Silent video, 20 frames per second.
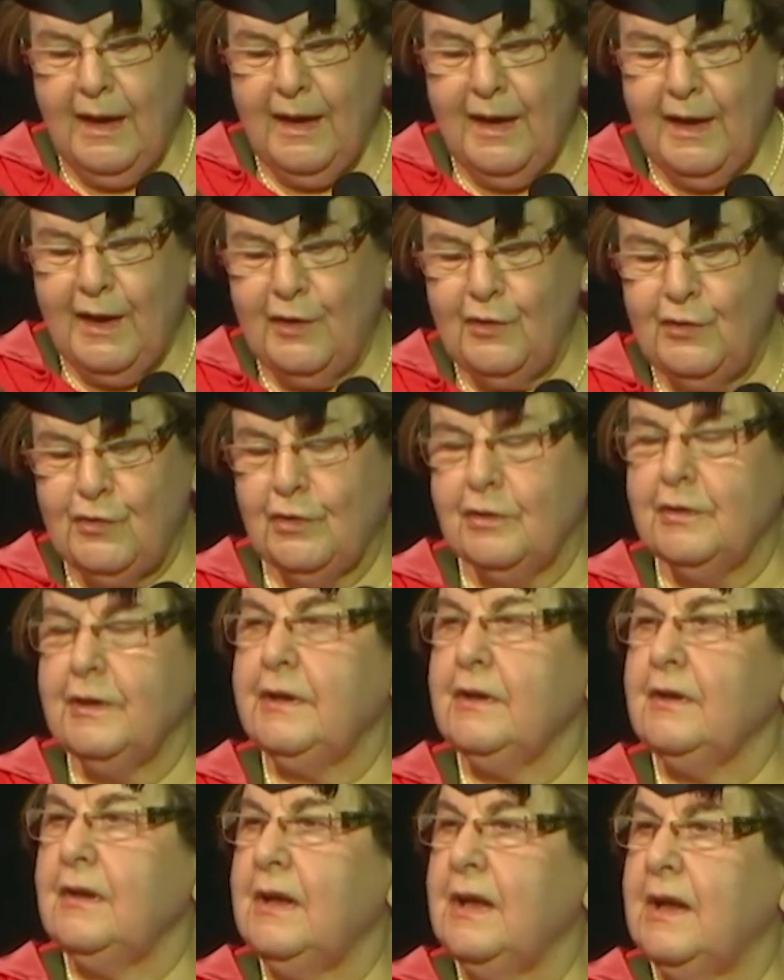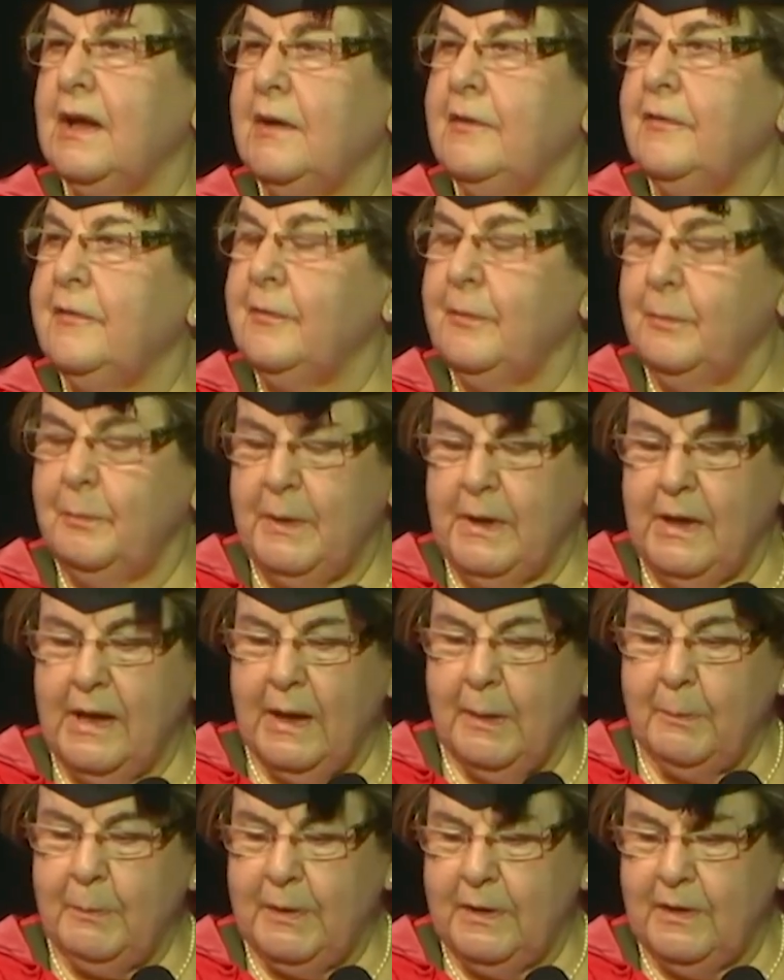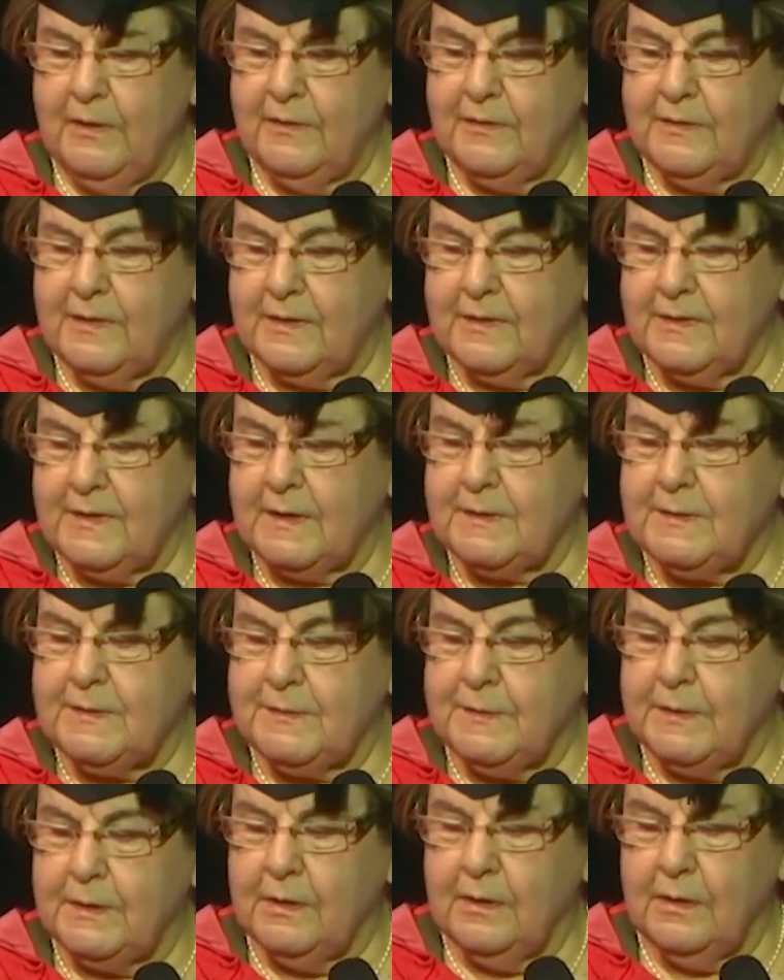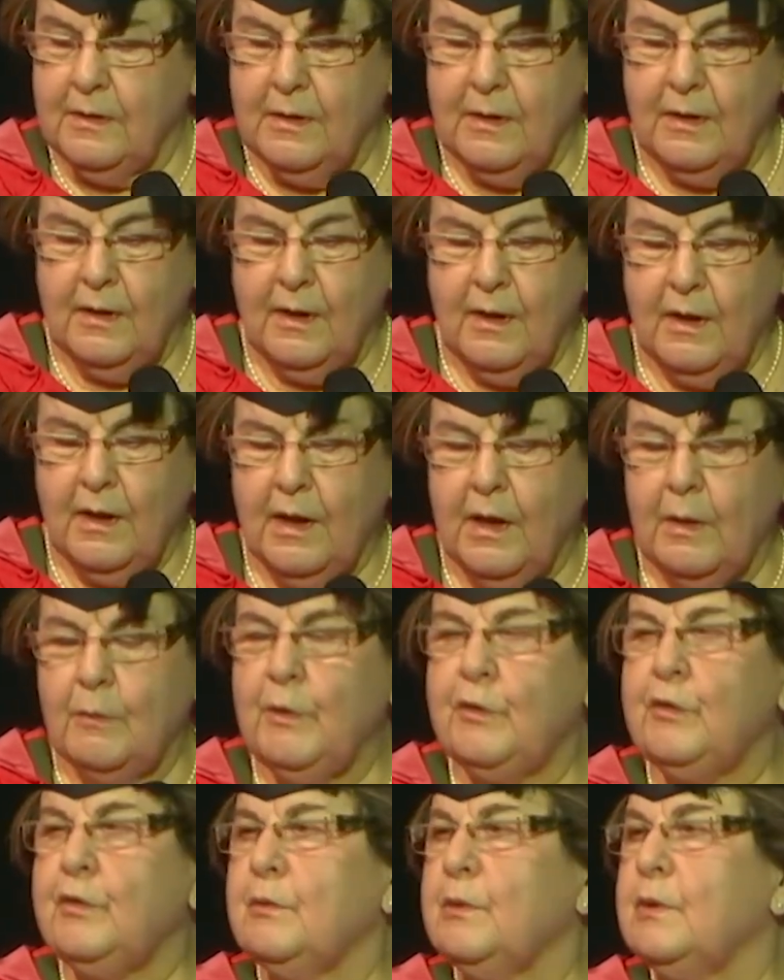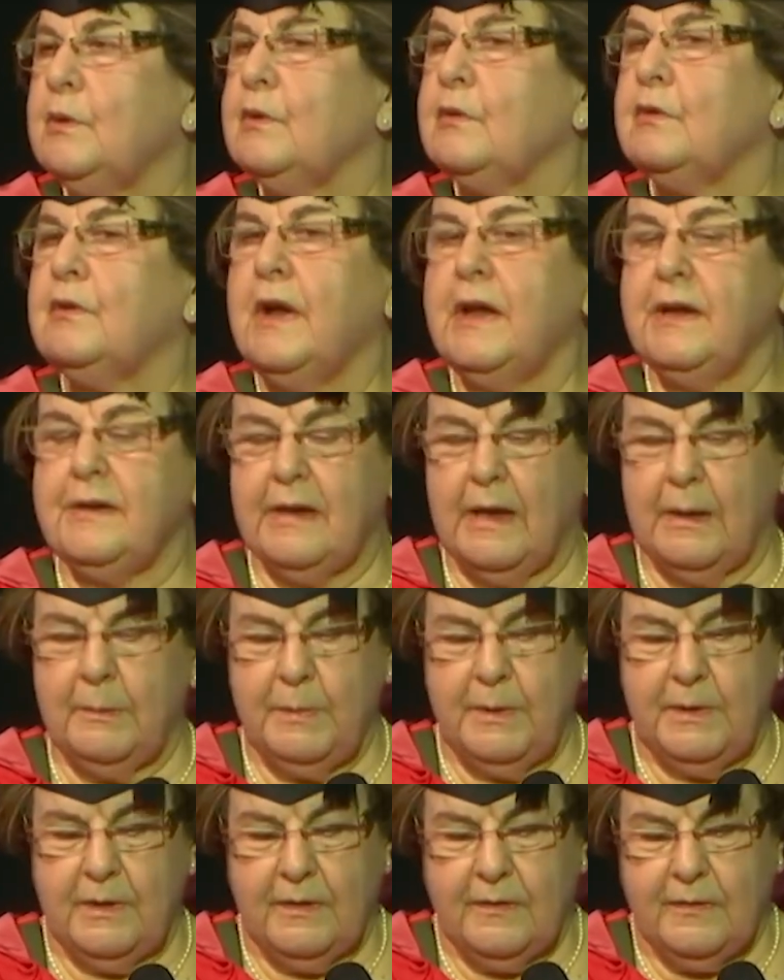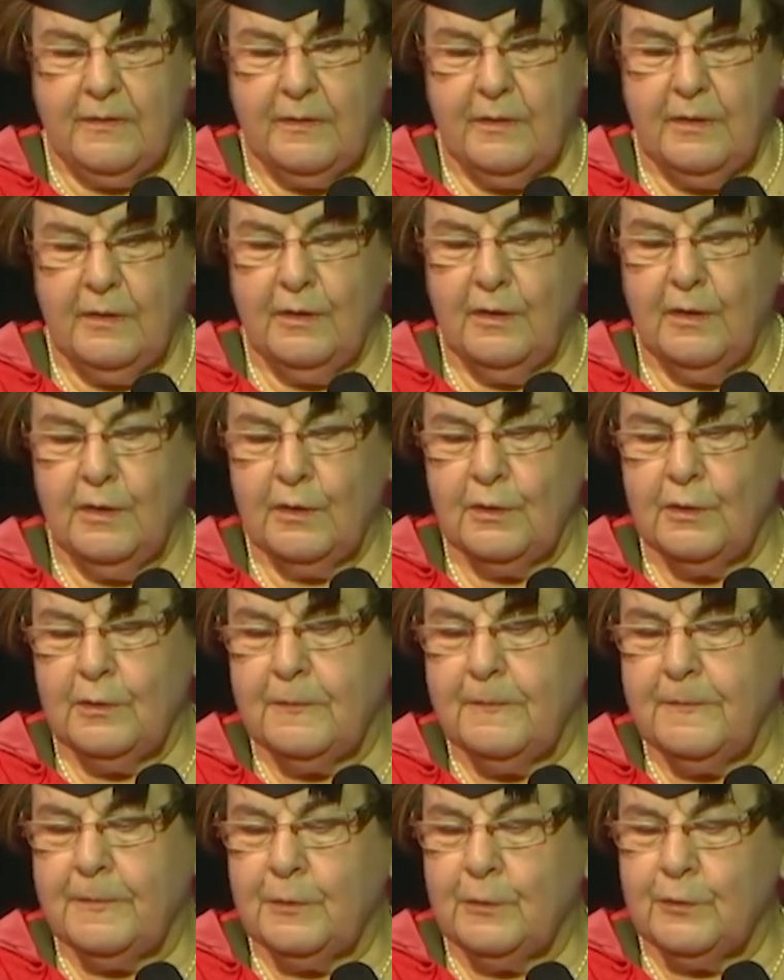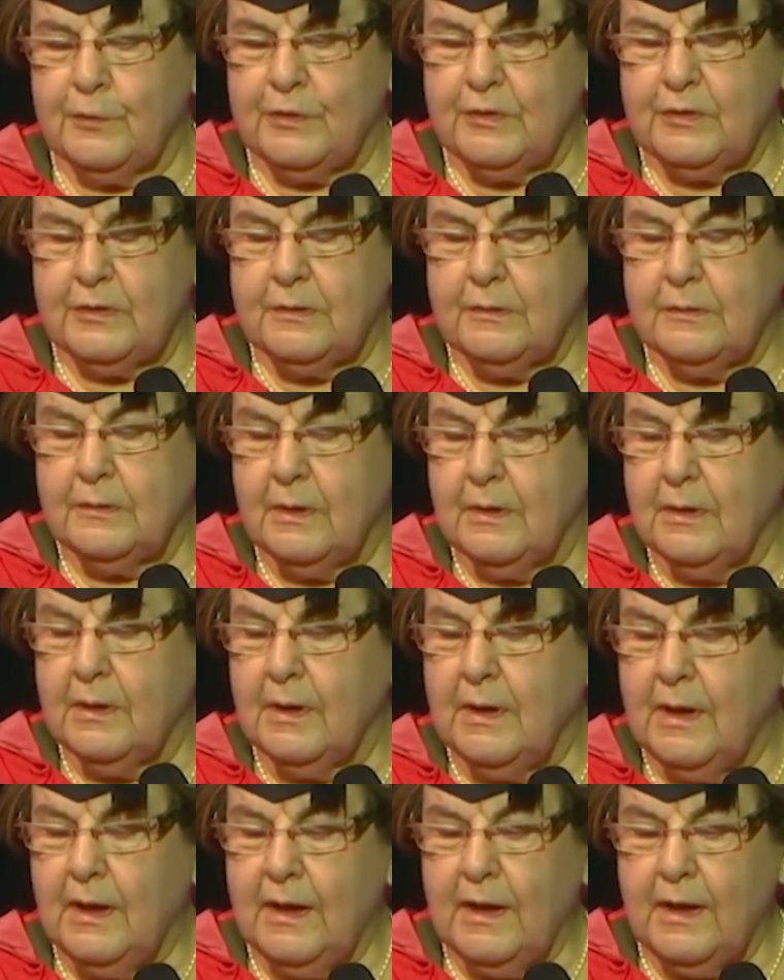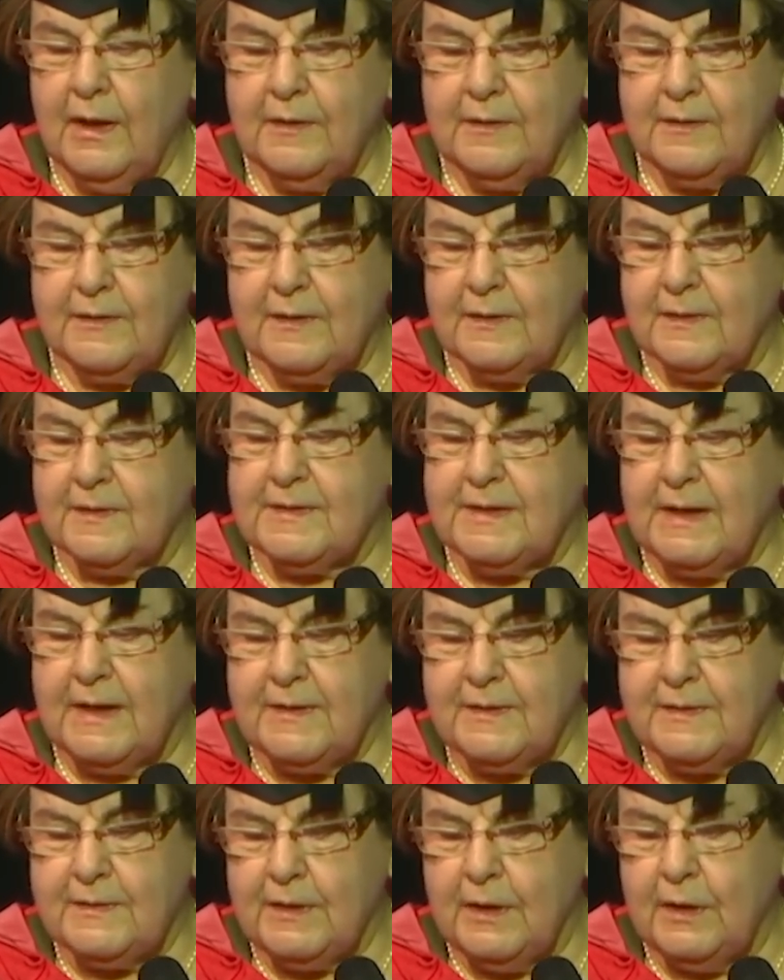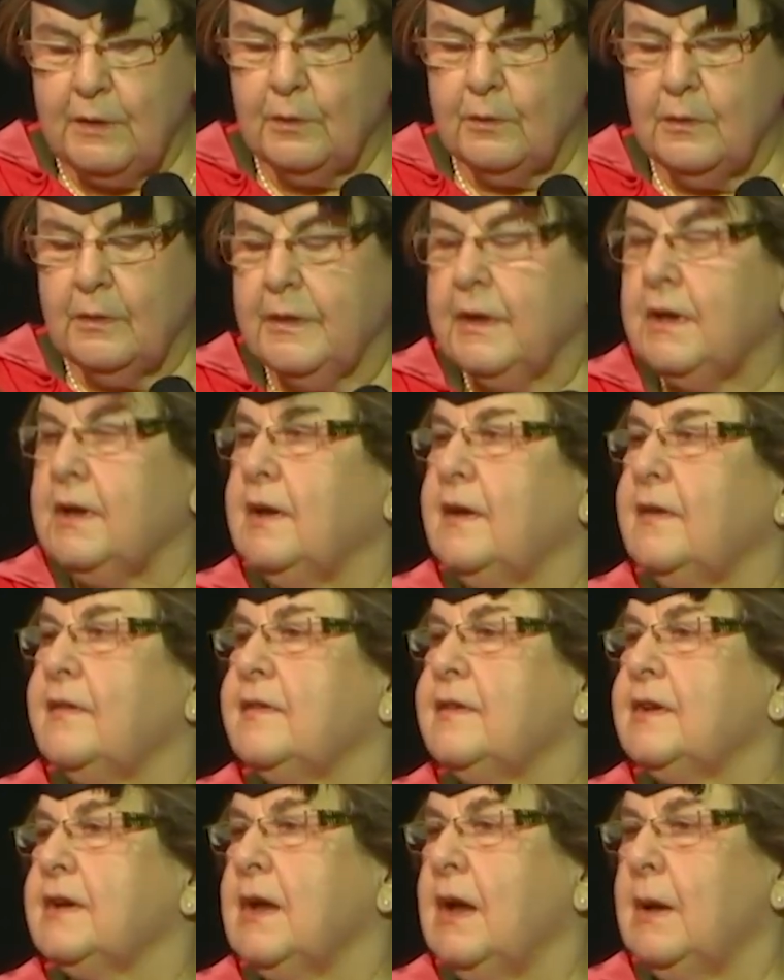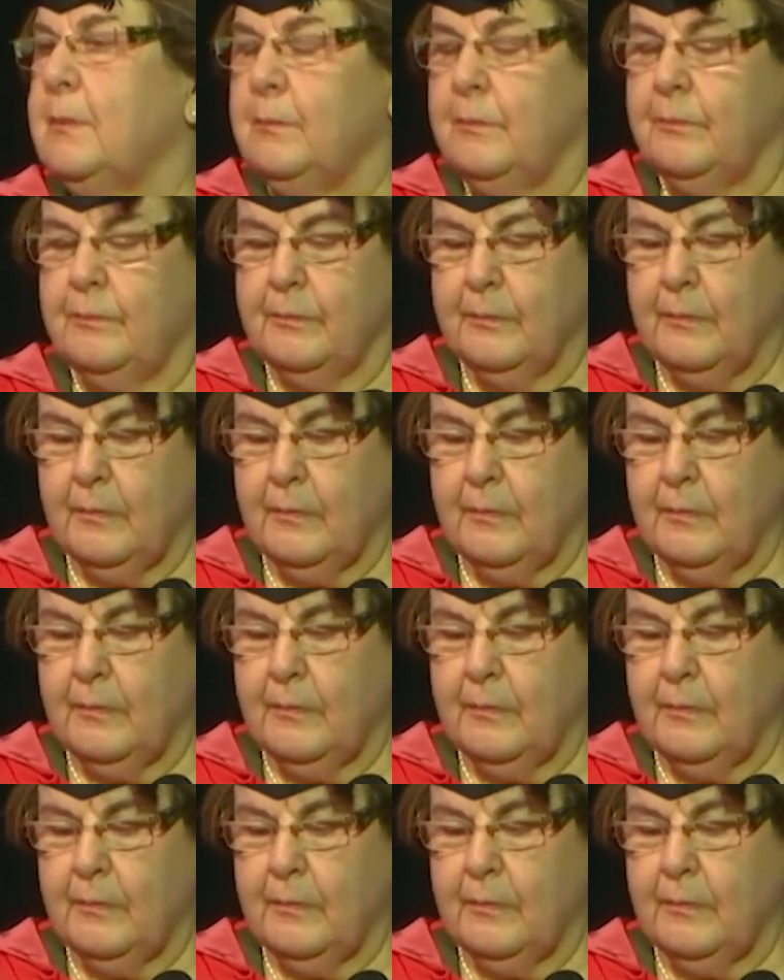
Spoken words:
Enjoy your life, be happy and successful. I wish you all great happiness, good fortune, and success in all the years to come.